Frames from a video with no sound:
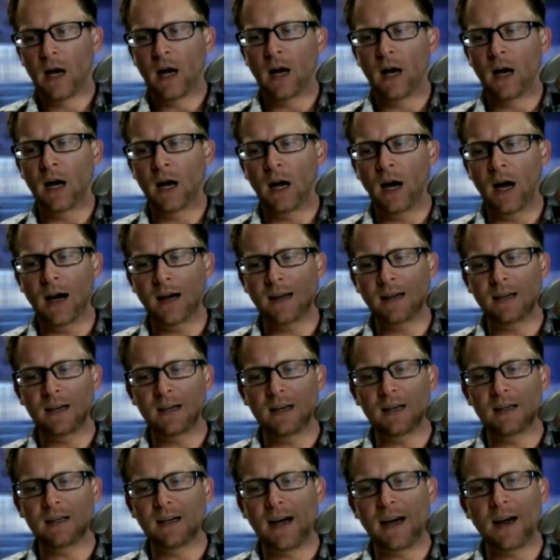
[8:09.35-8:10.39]
Uh, I
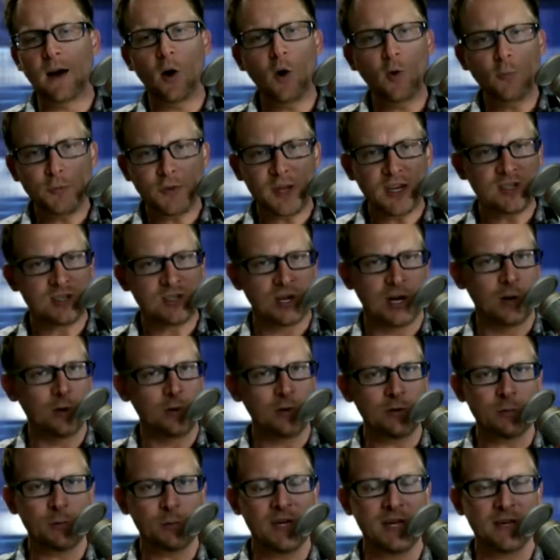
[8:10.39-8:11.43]
I hope they
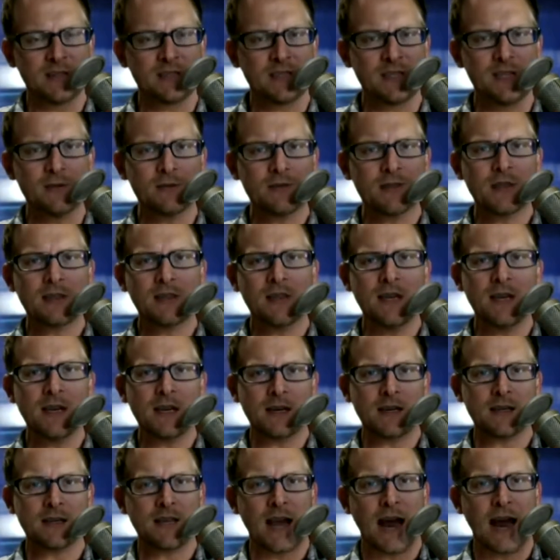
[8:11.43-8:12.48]
don't because here's the thing:
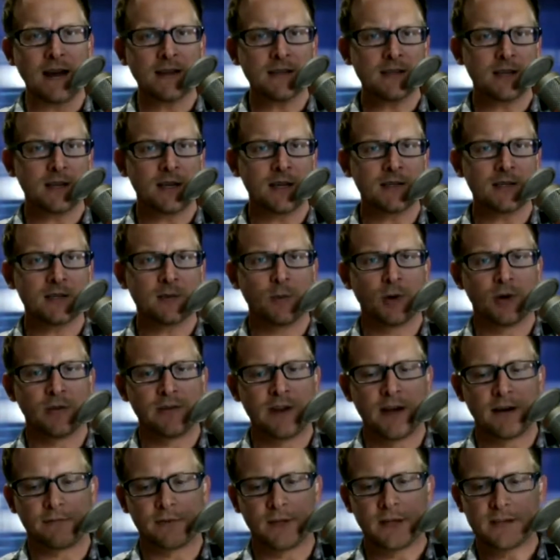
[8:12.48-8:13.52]
is as a customer of
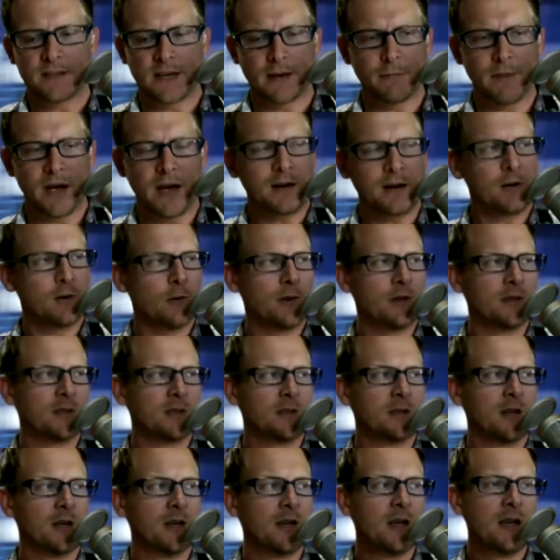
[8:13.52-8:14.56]
Netflix, I'm not going
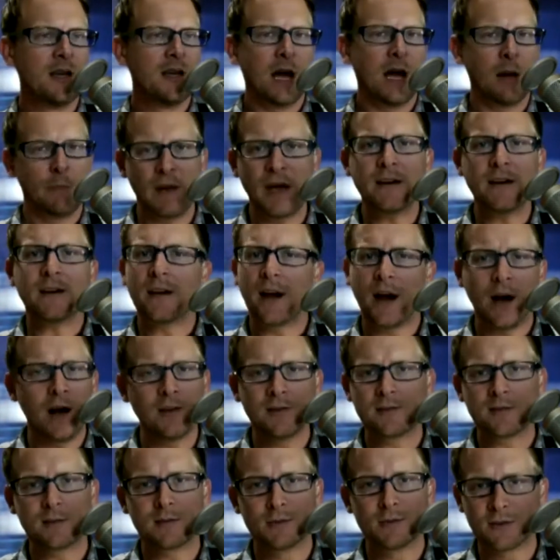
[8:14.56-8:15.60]
to I'm not going to
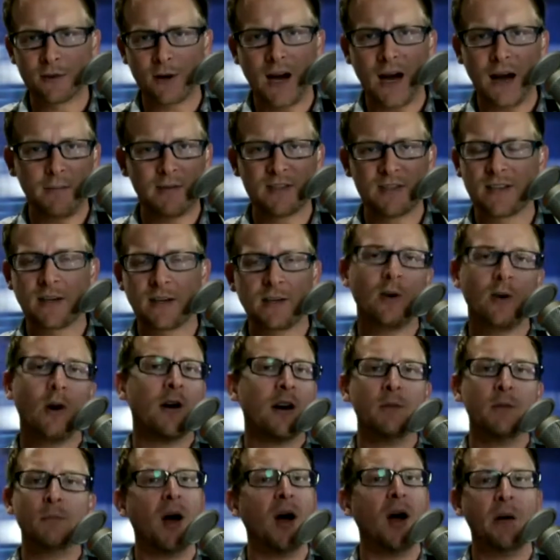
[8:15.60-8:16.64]
unsubscribe. It's like you
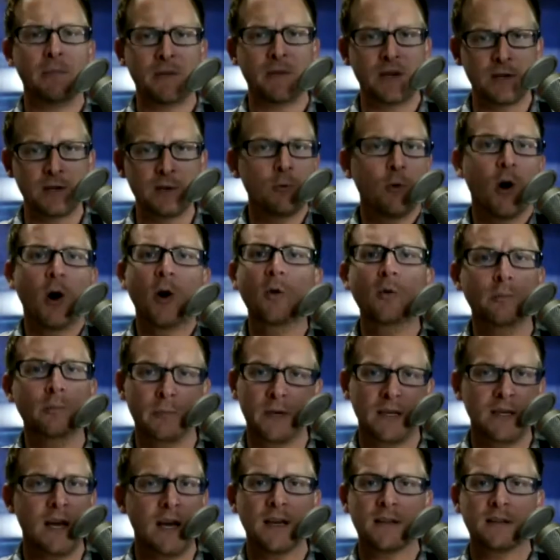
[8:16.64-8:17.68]
already bought me. You own
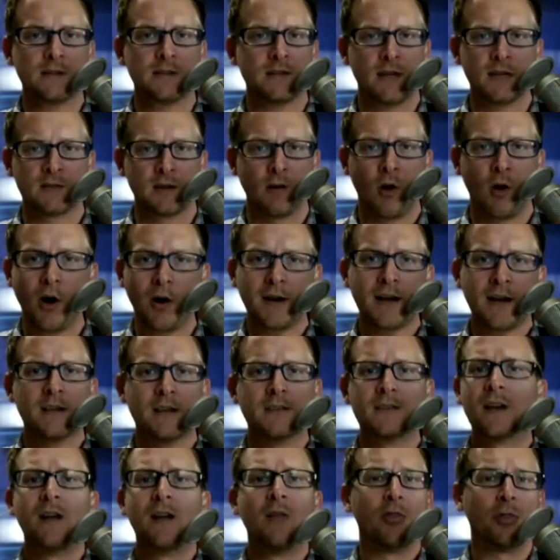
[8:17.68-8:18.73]
me. Yes, as long
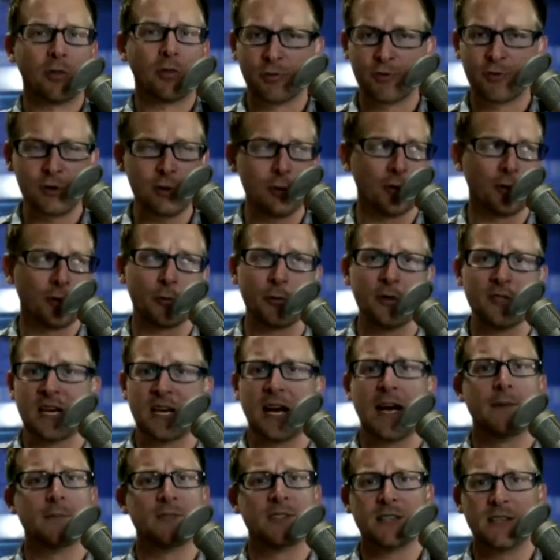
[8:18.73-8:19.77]
as two or three
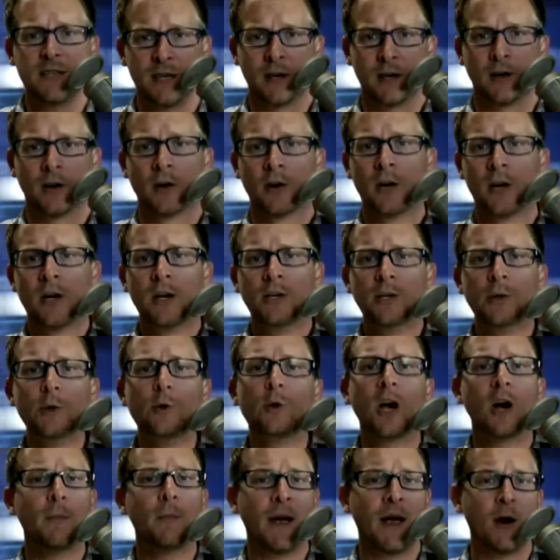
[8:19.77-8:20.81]
times a year you
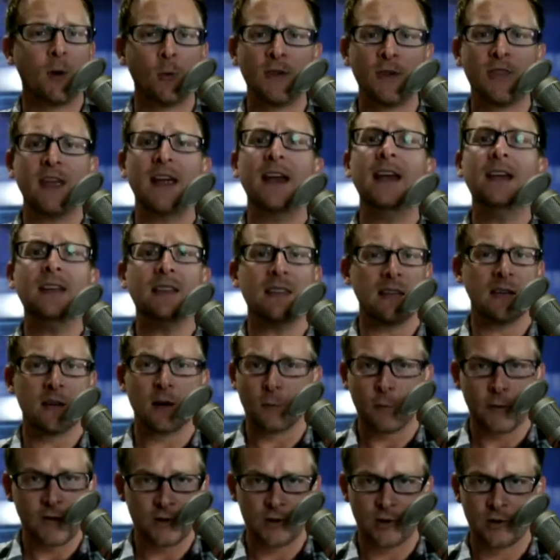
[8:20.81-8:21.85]
come out with anything
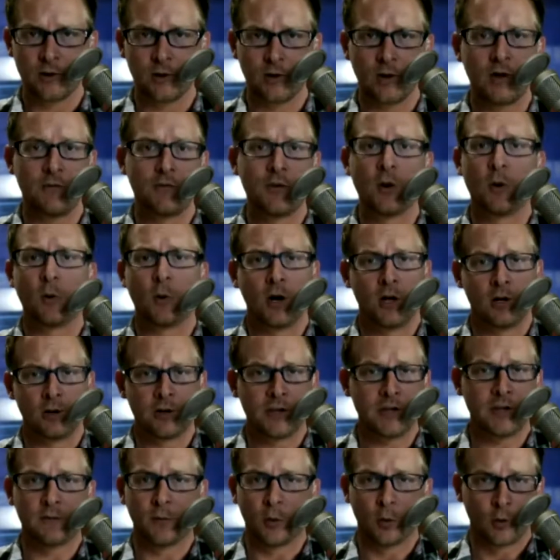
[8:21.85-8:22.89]
original of the
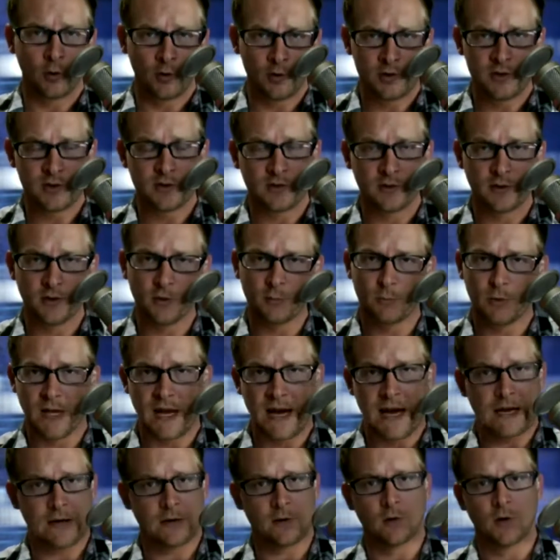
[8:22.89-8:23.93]
quality of Orange is the New
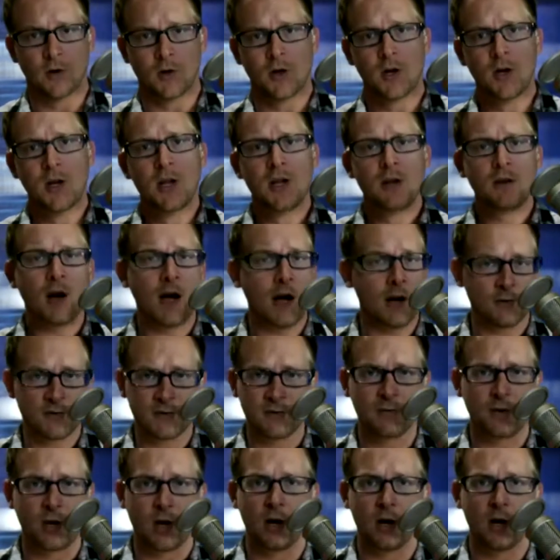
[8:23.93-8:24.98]
Black or House
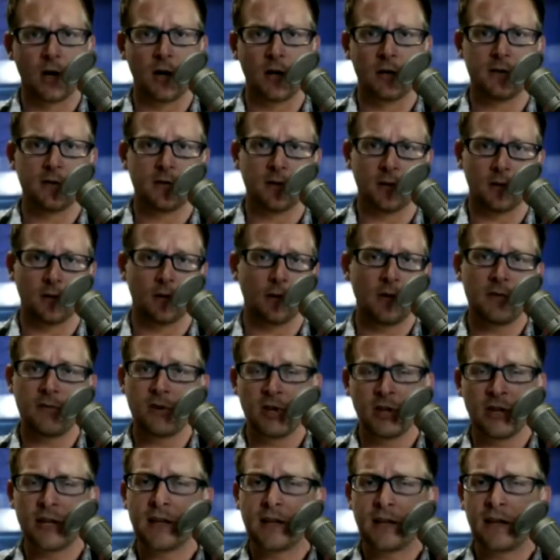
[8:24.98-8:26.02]
of Cards or, or even
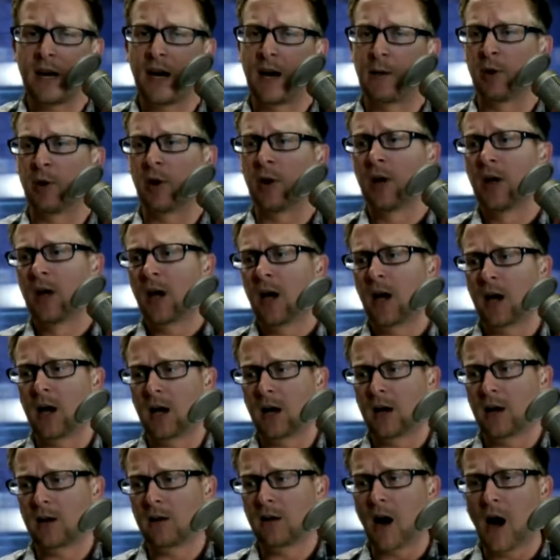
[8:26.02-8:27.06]
Lilyhammer,
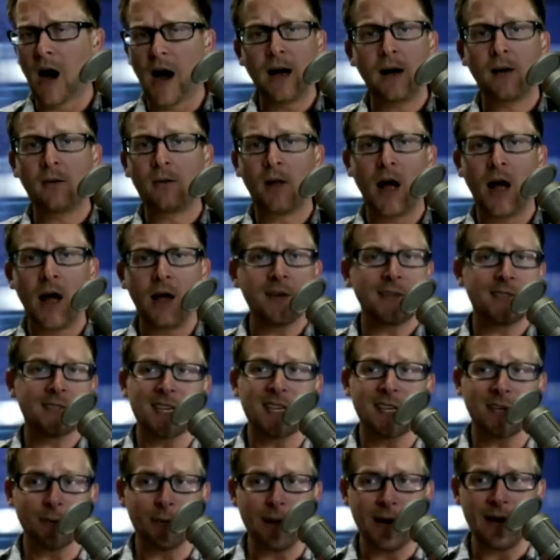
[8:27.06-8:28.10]
uh, I'll I'll
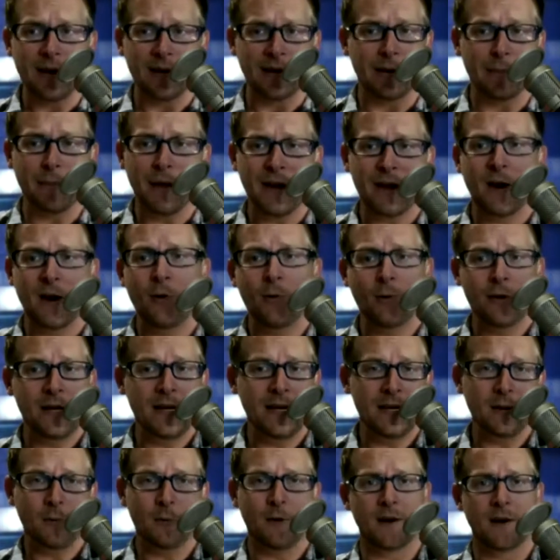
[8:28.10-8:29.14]
stick around. I'm not going
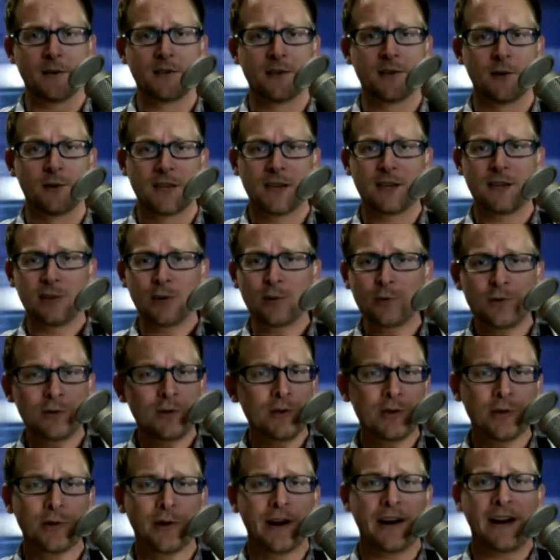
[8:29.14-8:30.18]
anywhere. So it's like you do
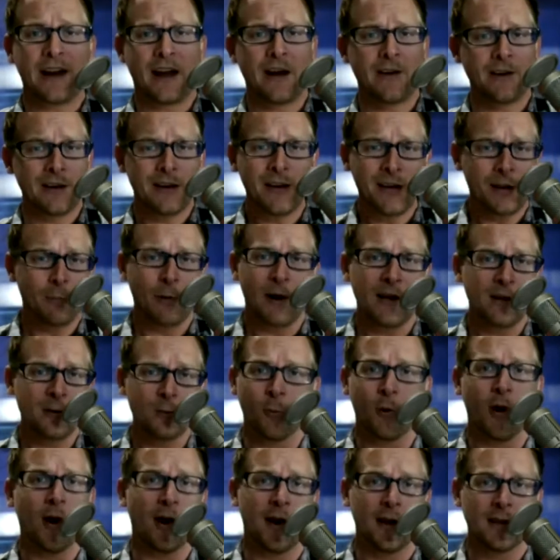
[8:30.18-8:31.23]
your accounting any way you
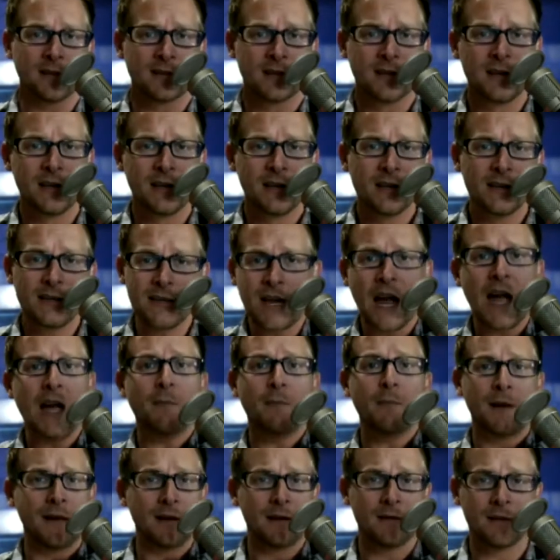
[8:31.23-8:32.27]
want. You got
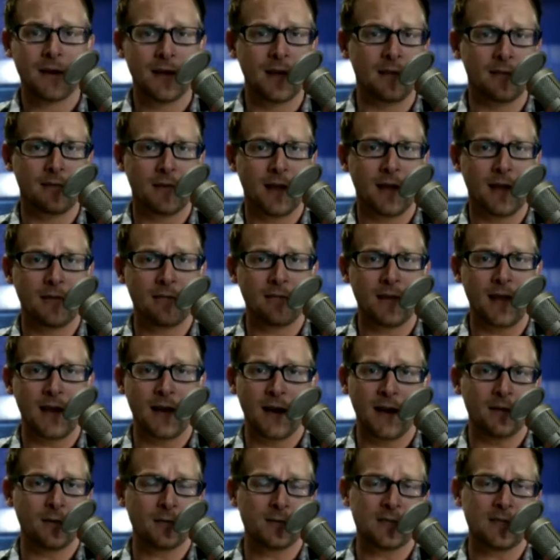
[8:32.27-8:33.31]
me, and and, well,
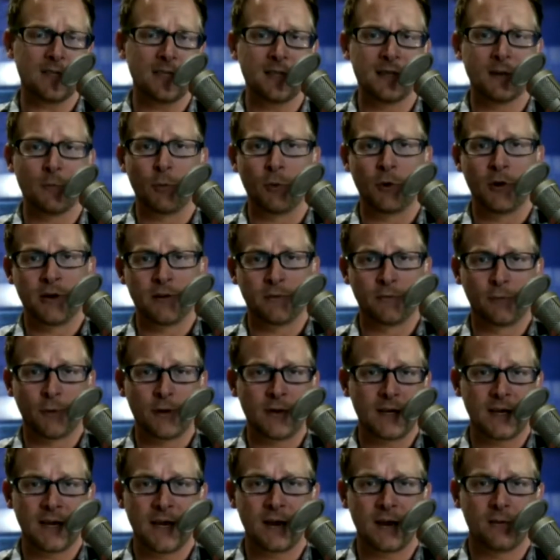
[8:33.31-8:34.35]
and I don't see the point of the
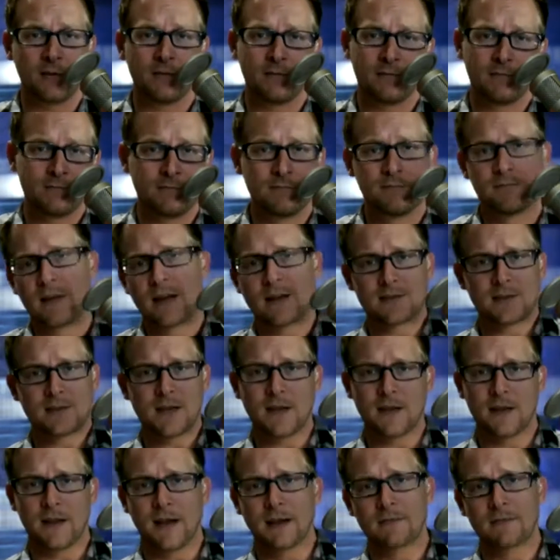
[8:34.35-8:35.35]
freaking thing, out outside.